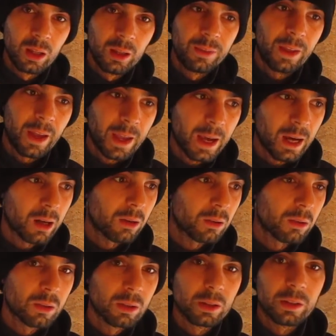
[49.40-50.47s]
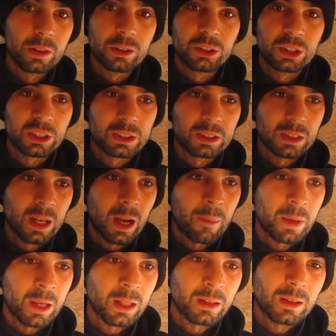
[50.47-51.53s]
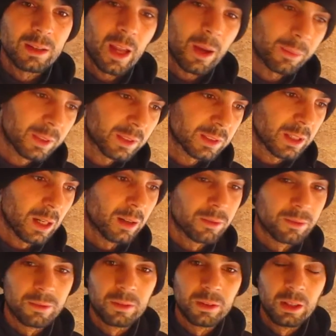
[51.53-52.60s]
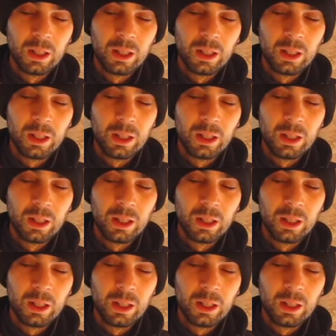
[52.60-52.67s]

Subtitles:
day out, just come in, dump the stuff.